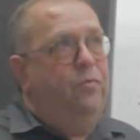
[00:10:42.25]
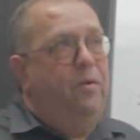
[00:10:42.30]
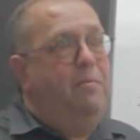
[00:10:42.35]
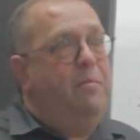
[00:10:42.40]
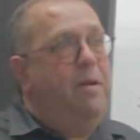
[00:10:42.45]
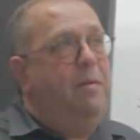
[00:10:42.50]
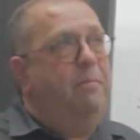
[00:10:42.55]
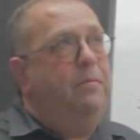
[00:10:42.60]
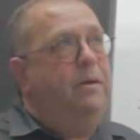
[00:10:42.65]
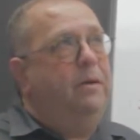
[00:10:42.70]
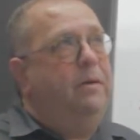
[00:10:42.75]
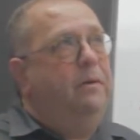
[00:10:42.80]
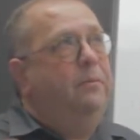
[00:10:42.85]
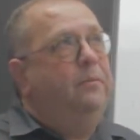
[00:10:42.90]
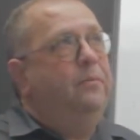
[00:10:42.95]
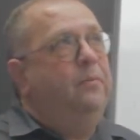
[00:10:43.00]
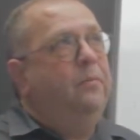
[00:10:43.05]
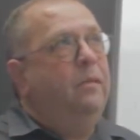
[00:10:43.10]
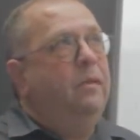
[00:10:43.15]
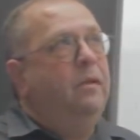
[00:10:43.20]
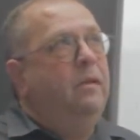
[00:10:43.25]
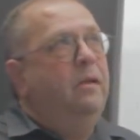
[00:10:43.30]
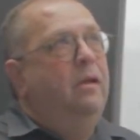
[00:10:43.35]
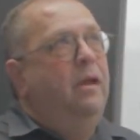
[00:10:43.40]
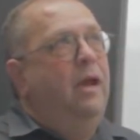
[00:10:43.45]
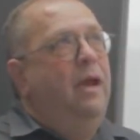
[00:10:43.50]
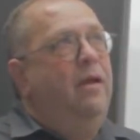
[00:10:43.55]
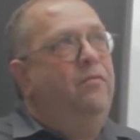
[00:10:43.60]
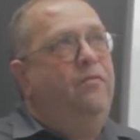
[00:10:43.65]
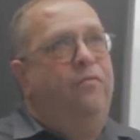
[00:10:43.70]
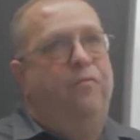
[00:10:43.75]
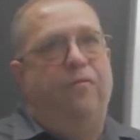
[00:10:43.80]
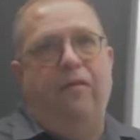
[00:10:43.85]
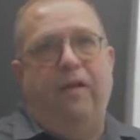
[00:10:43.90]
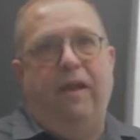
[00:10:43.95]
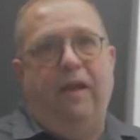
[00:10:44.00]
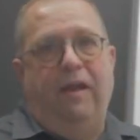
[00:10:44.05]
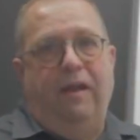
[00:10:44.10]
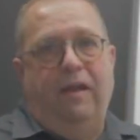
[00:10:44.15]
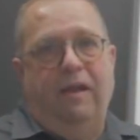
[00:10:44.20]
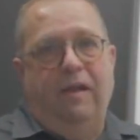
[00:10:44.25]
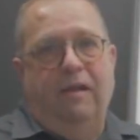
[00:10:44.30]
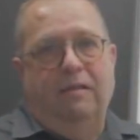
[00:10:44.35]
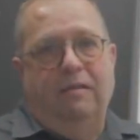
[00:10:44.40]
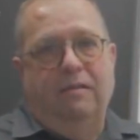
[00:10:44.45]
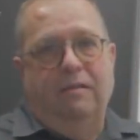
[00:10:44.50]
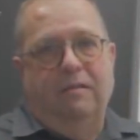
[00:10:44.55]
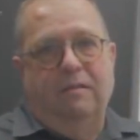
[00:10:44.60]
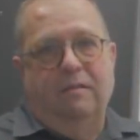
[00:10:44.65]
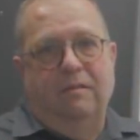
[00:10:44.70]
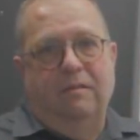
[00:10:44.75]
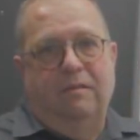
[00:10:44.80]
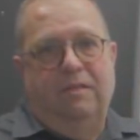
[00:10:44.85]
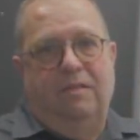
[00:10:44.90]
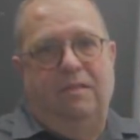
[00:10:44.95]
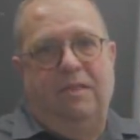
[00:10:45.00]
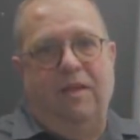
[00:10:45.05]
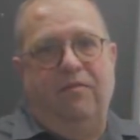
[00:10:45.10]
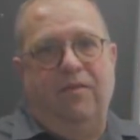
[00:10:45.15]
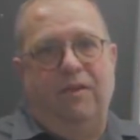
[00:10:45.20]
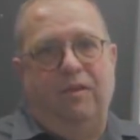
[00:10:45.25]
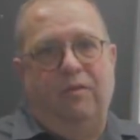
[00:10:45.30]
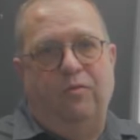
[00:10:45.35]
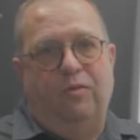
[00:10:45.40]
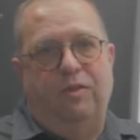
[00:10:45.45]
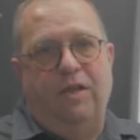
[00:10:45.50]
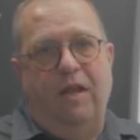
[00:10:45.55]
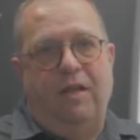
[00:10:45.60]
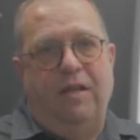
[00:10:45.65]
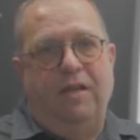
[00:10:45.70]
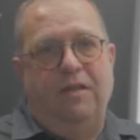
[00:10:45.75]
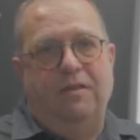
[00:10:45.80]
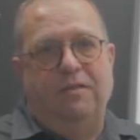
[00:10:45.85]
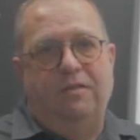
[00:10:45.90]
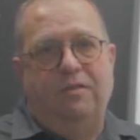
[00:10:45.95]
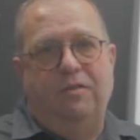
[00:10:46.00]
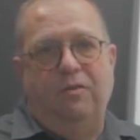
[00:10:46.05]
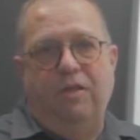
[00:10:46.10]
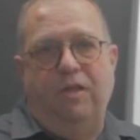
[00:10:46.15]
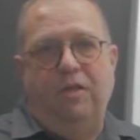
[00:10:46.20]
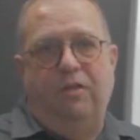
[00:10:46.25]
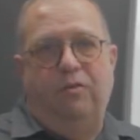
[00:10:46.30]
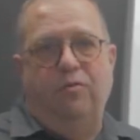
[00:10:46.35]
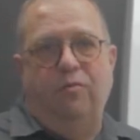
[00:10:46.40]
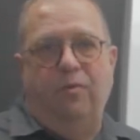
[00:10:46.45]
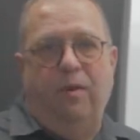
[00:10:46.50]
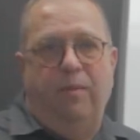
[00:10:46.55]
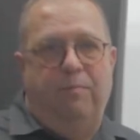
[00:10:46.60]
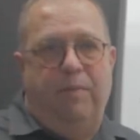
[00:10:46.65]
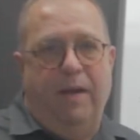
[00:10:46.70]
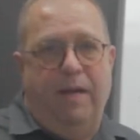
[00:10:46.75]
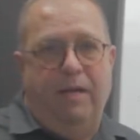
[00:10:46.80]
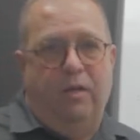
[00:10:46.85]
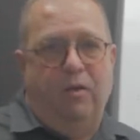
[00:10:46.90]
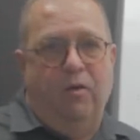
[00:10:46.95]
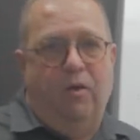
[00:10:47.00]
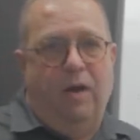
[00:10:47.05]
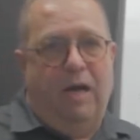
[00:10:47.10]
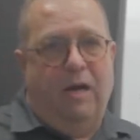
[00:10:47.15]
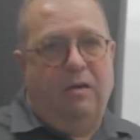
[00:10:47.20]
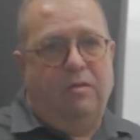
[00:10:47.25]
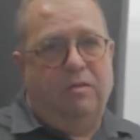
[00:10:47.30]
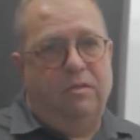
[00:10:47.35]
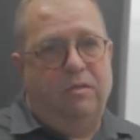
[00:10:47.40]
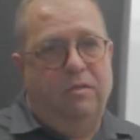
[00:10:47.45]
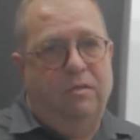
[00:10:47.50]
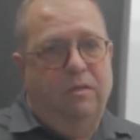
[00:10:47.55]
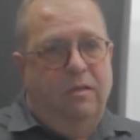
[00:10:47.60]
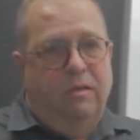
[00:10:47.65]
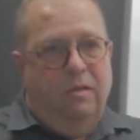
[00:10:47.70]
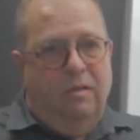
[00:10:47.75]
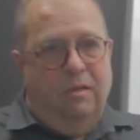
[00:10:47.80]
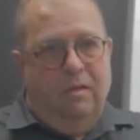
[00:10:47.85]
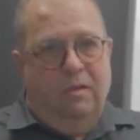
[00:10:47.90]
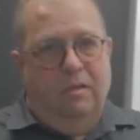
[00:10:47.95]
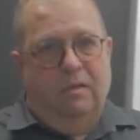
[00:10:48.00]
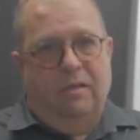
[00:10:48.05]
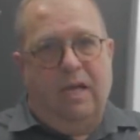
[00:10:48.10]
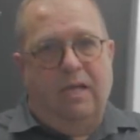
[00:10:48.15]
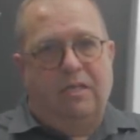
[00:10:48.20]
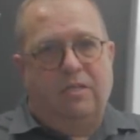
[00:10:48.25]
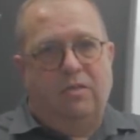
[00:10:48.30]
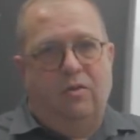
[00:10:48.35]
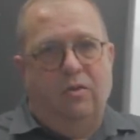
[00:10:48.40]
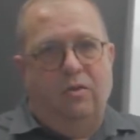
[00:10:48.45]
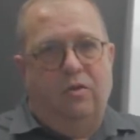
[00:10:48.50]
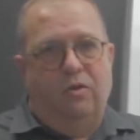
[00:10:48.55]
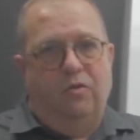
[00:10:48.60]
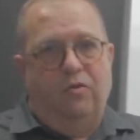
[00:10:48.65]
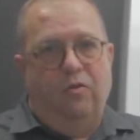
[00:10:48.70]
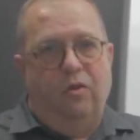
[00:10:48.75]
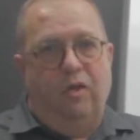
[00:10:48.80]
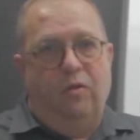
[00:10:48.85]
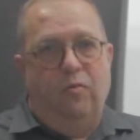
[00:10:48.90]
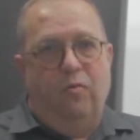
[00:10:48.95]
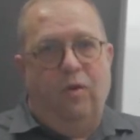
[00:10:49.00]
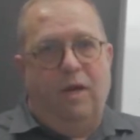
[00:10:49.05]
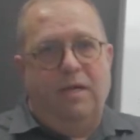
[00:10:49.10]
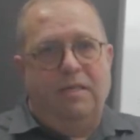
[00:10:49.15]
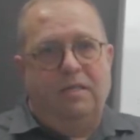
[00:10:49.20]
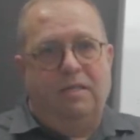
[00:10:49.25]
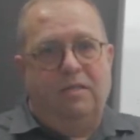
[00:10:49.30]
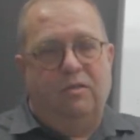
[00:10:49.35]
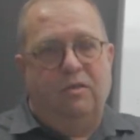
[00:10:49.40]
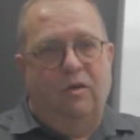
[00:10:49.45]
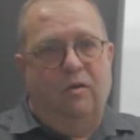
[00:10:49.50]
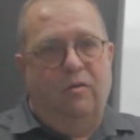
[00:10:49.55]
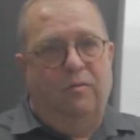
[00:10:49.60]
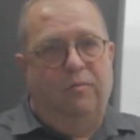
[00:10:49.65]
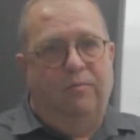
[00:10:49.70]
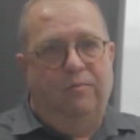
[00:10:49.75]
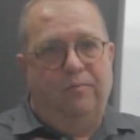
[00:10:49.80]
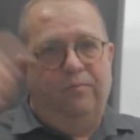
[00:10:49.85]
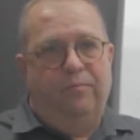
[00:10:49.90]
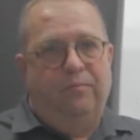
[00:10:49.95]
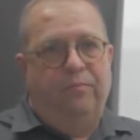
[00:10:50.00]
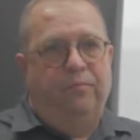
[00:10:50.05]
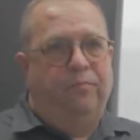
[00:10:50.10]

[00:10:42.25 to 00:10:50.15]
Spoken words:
remember, every 7 to 10 years you need to repaint your house. Texcot, you do it once, so